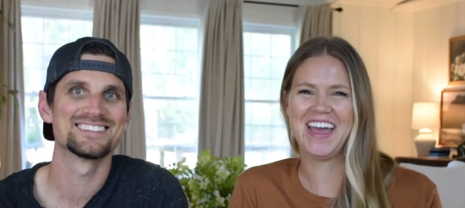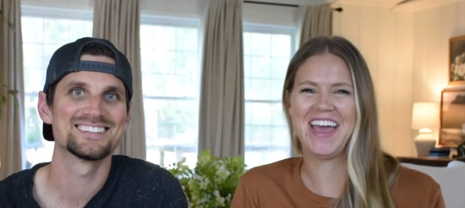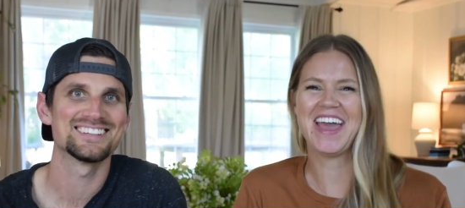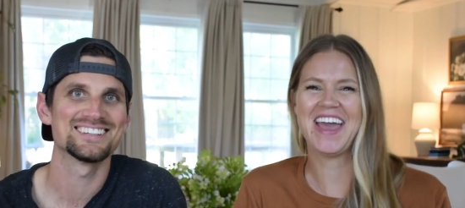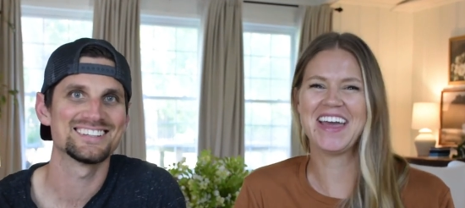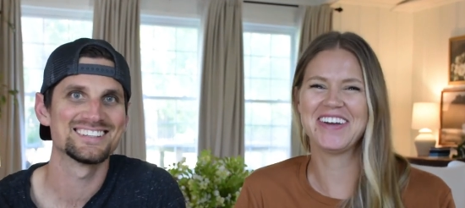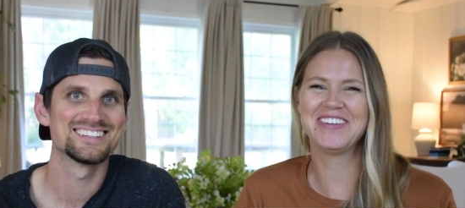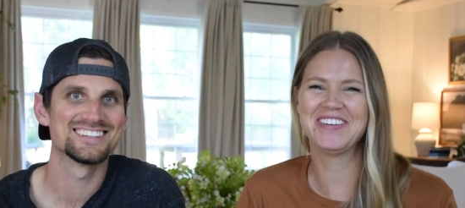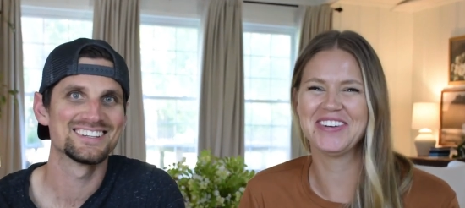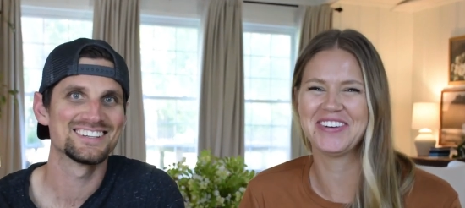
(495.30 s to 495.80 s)

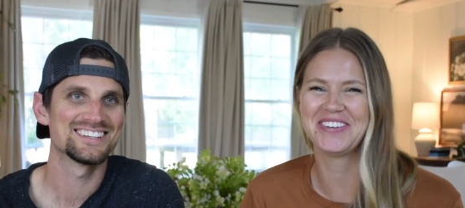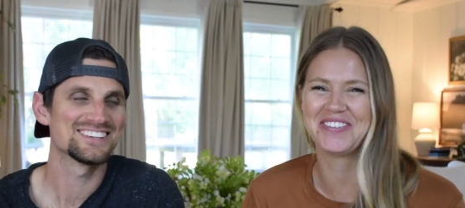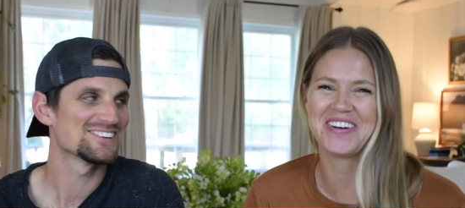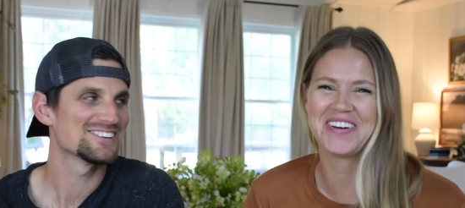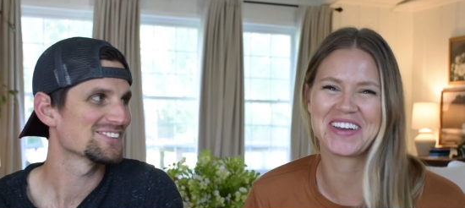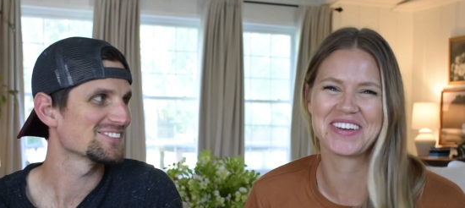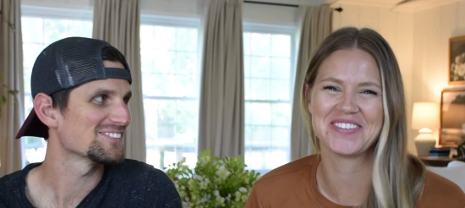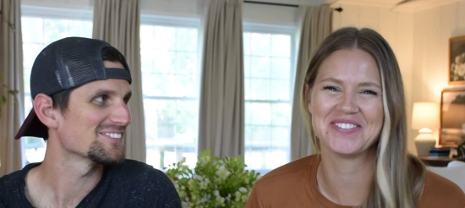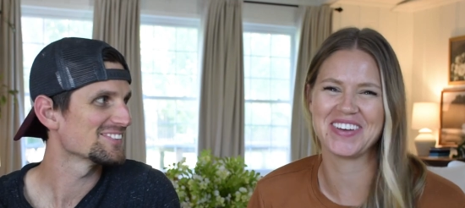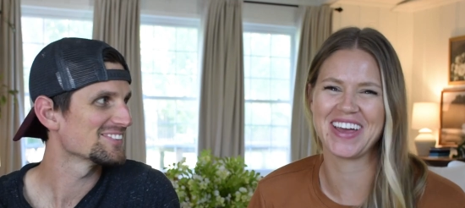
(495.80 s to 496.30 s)
Speaker 1: Hey everyone,
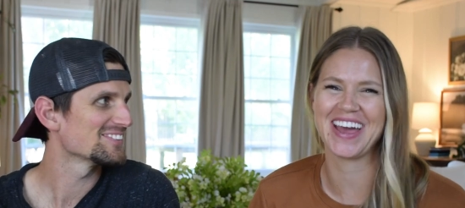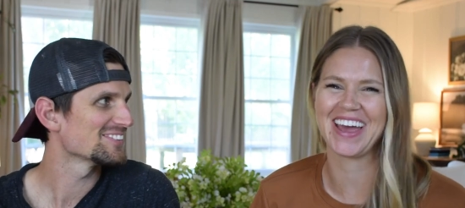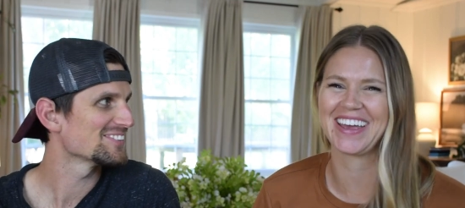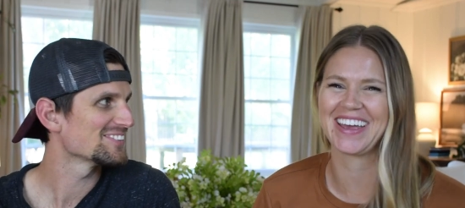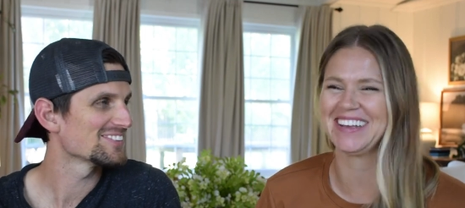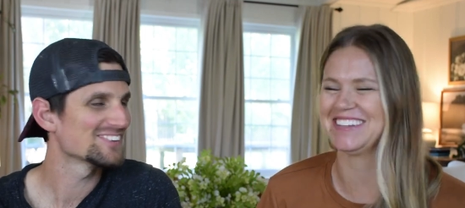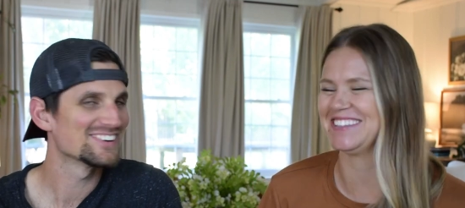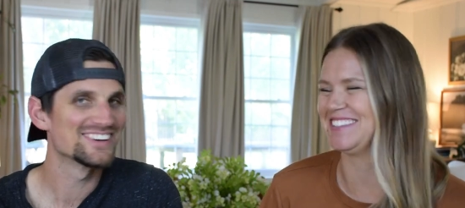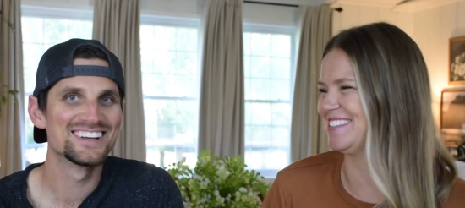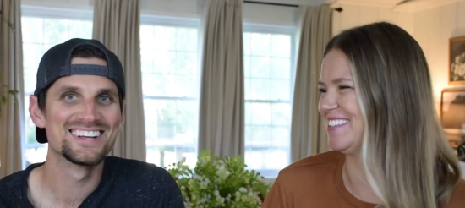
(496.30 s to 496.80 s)
welcome back.
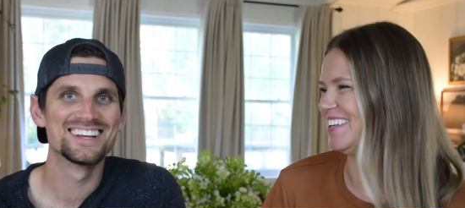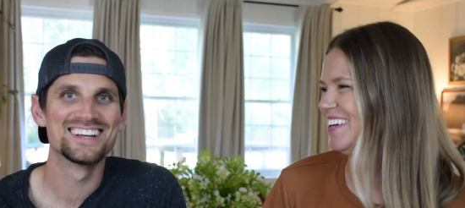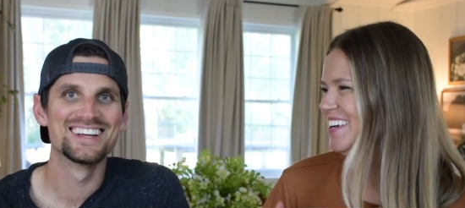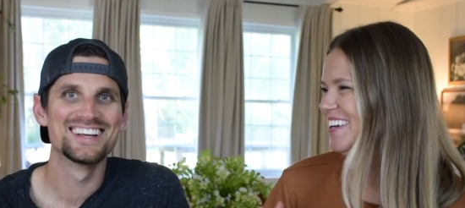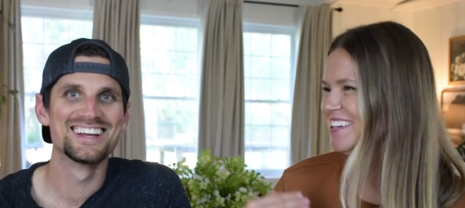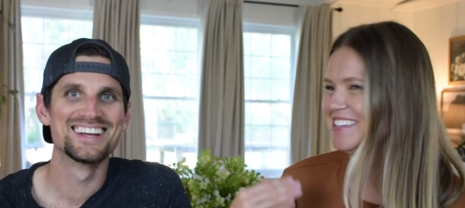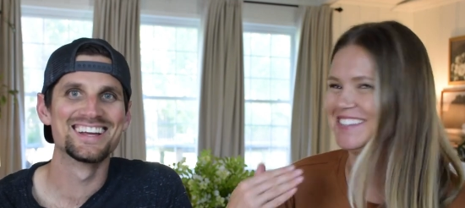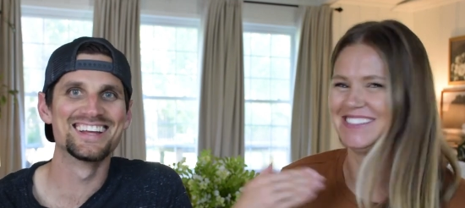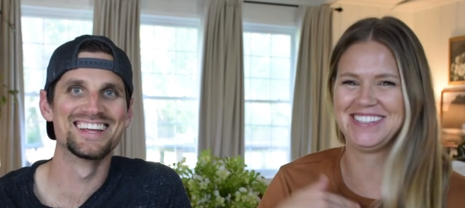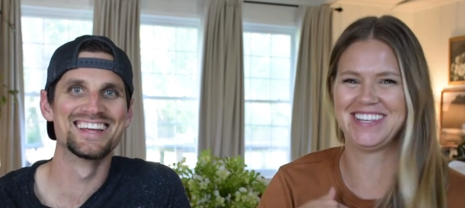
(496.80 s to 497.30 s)
It's
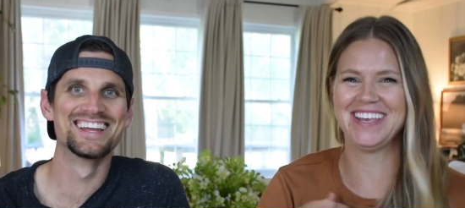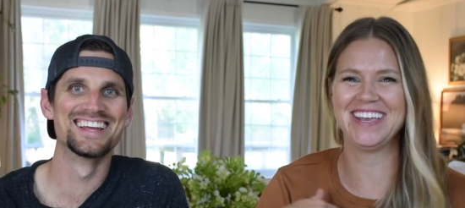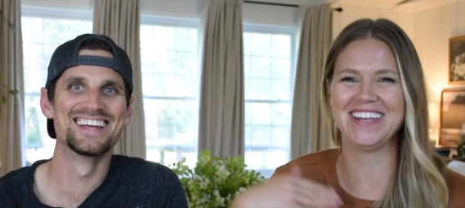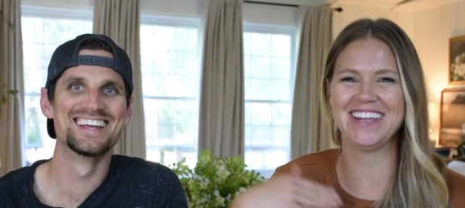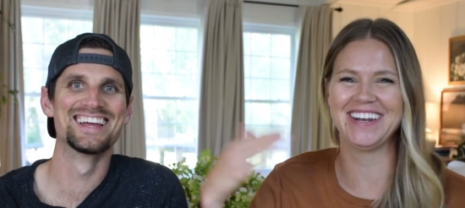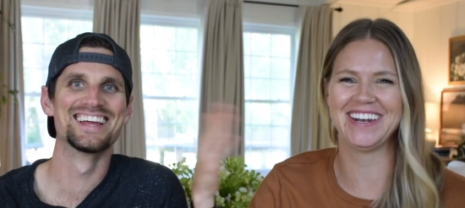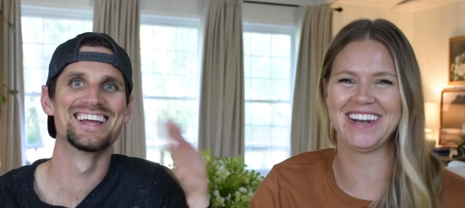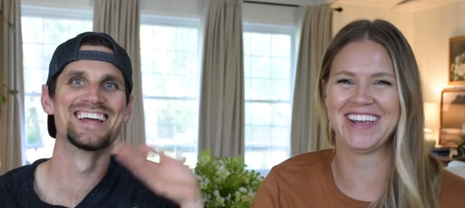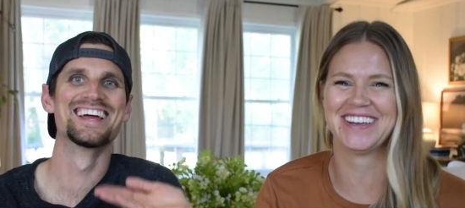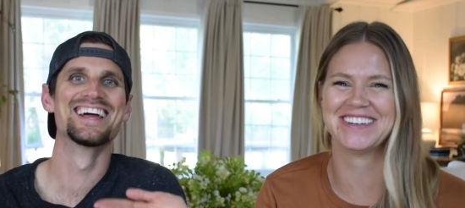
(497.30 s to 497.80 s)
Dean
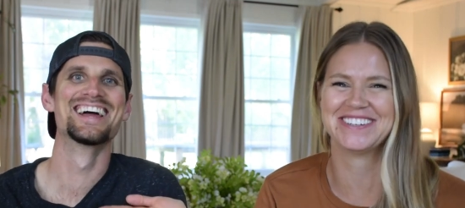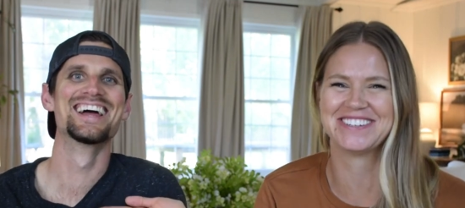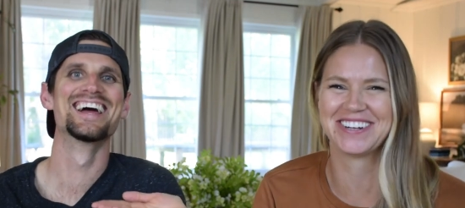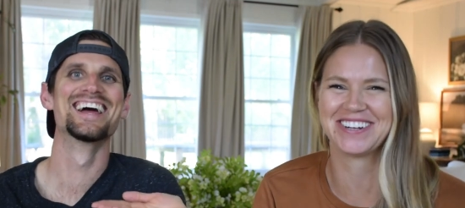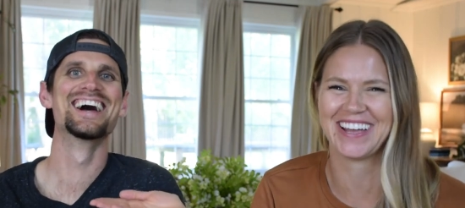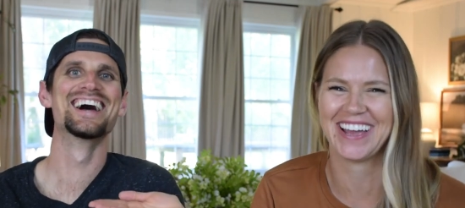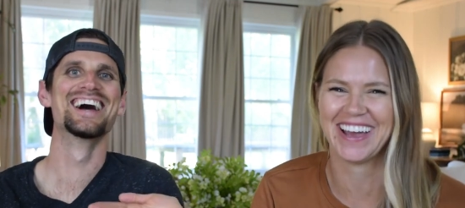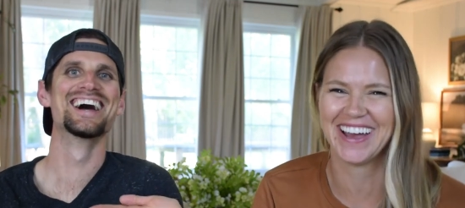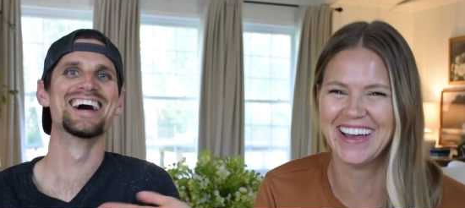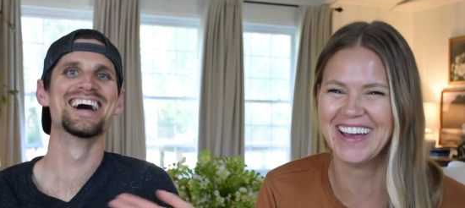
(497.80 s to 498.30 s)
and
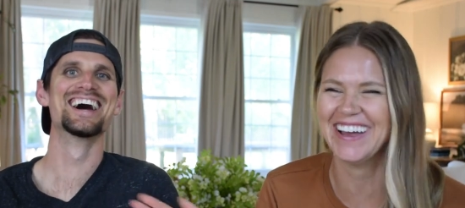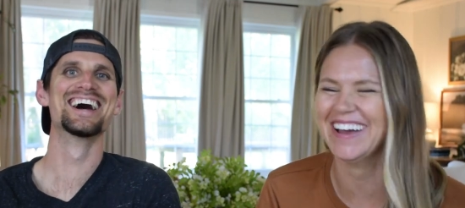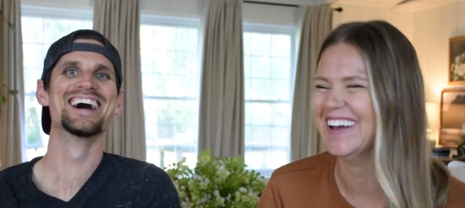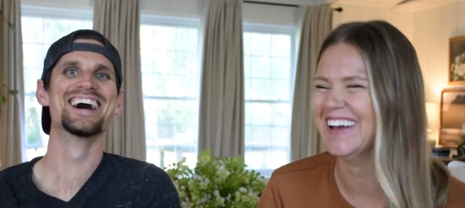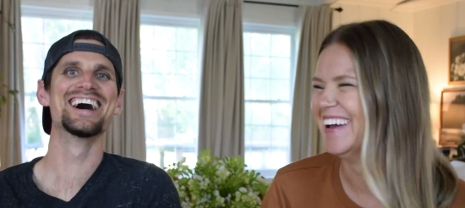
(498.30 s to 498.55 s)
Andrea.